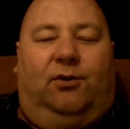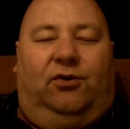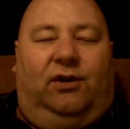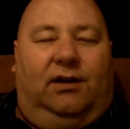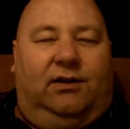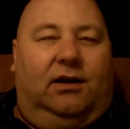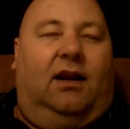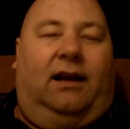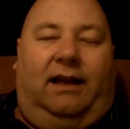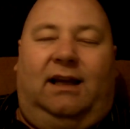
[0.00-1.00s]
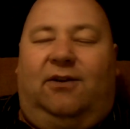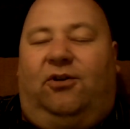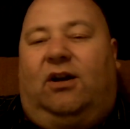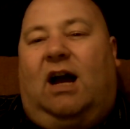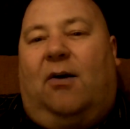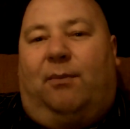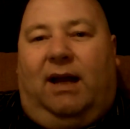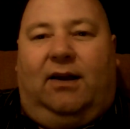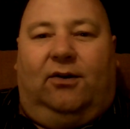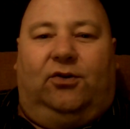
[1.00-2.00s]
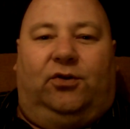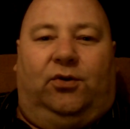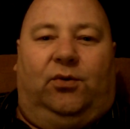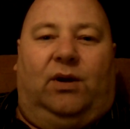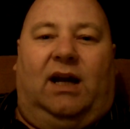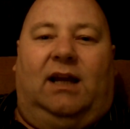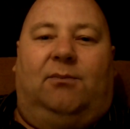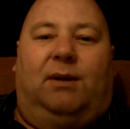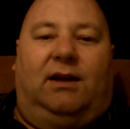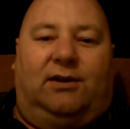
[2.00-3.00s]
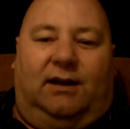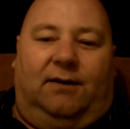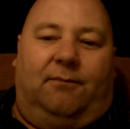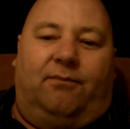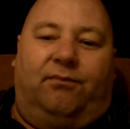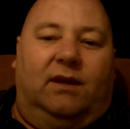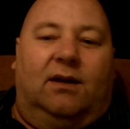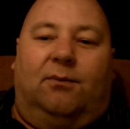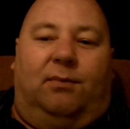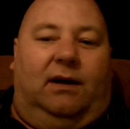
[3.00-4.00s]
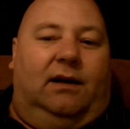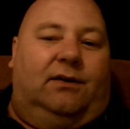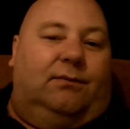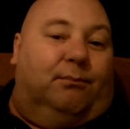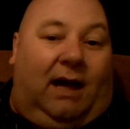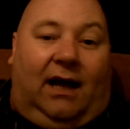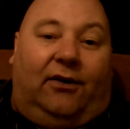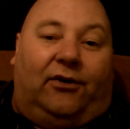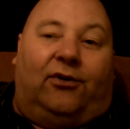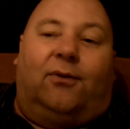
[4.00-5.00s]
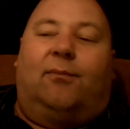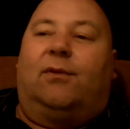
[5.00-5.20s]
particularly if you can't make it to a meeting, be it mass